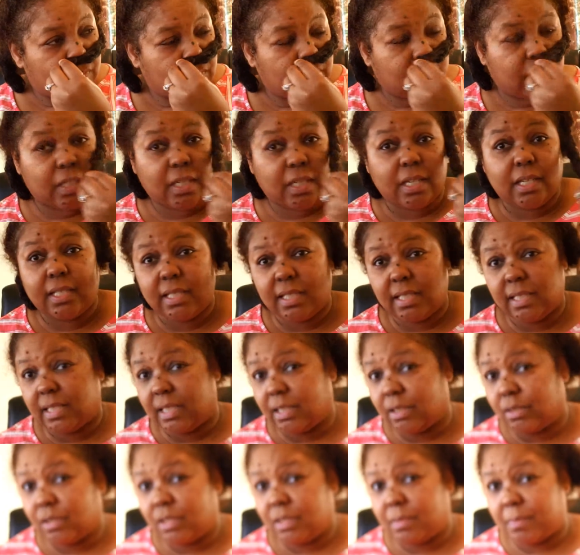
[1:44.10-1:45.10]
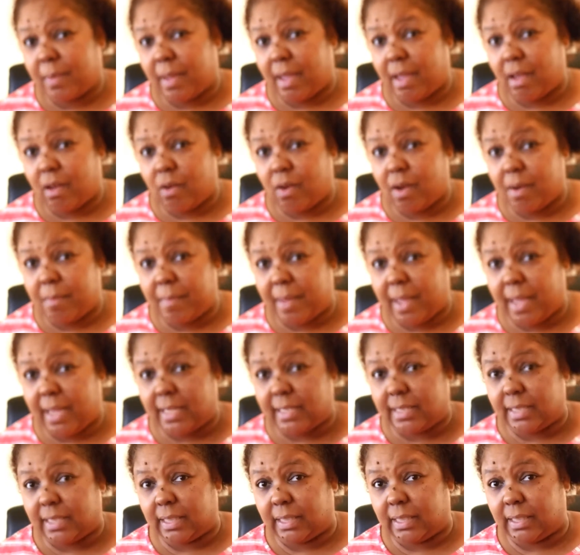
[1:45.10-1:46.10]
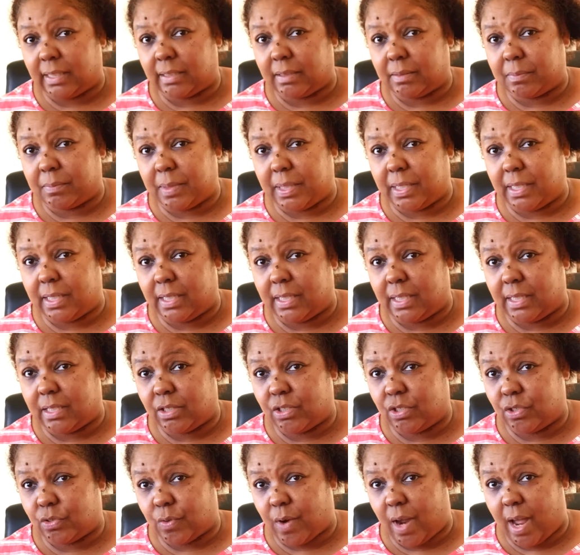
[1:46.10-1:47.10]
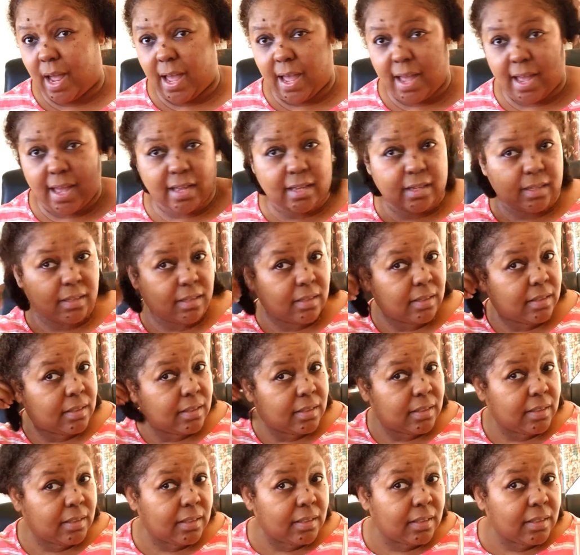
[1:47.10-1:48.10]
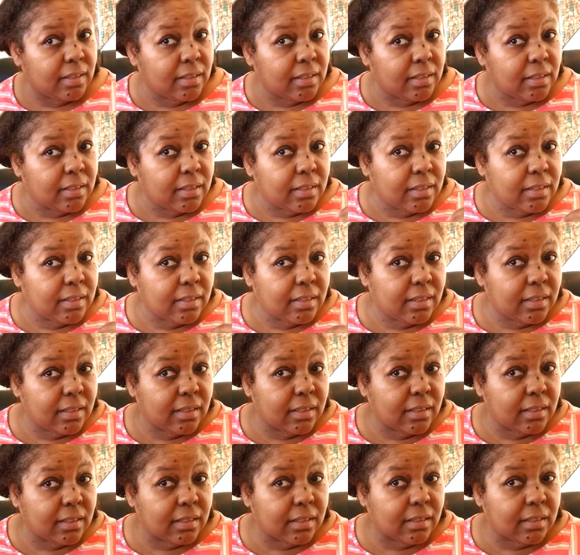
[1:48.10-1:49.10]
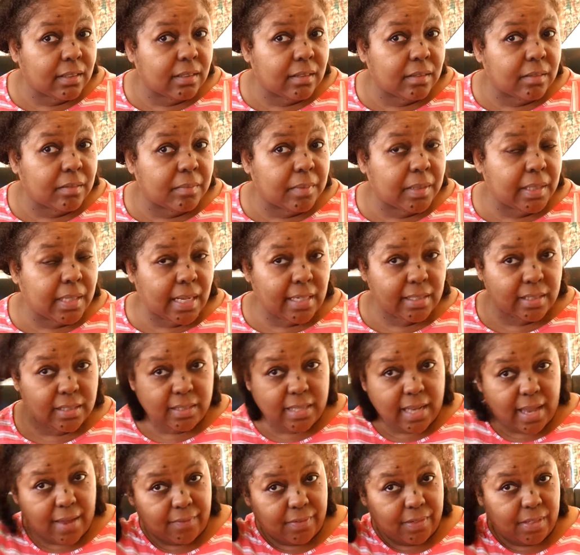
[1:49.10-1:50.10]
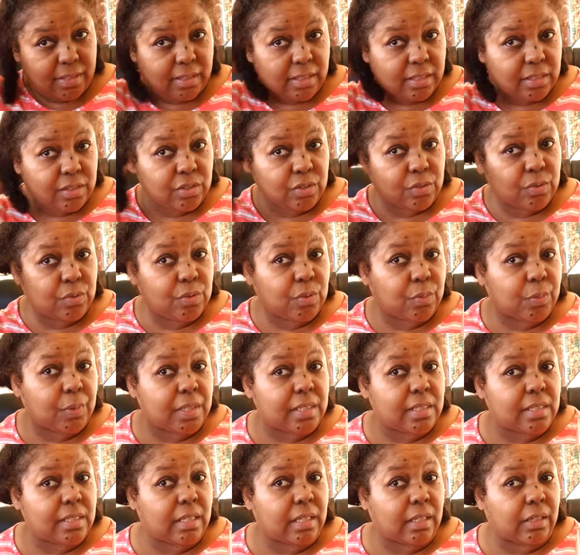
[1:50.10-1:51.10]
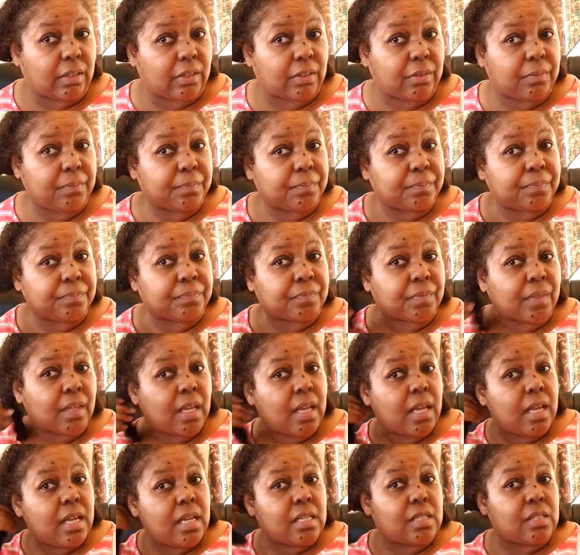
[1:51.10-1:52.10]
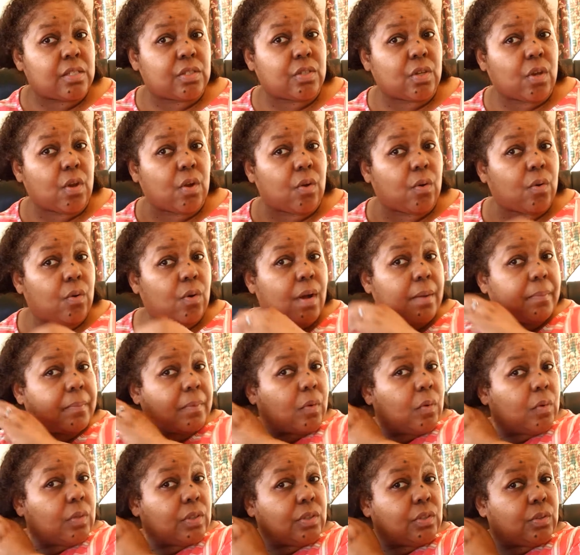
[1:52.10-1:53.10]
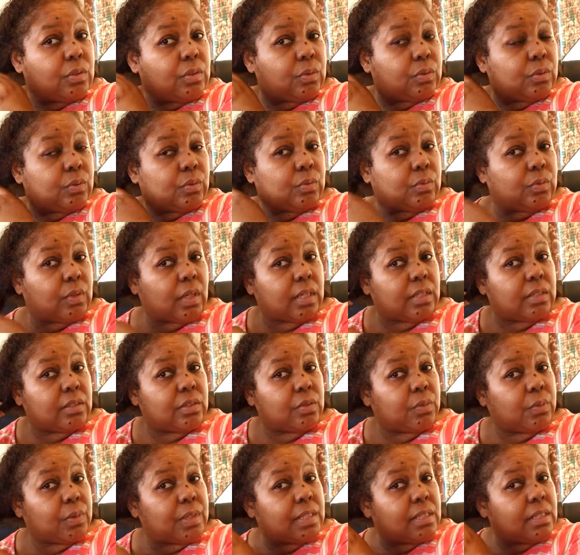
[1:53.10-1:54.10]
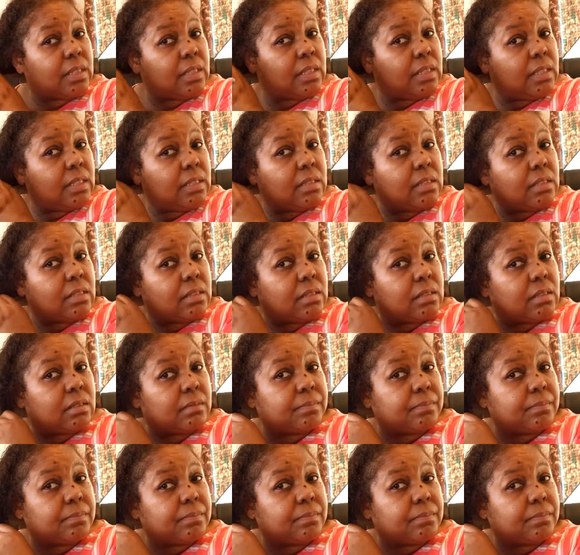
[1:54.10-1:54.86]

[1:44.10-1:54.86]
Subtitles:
does still smell amazing, but it is dry. And I just have it in these two twists here. So I'm going to untwist this.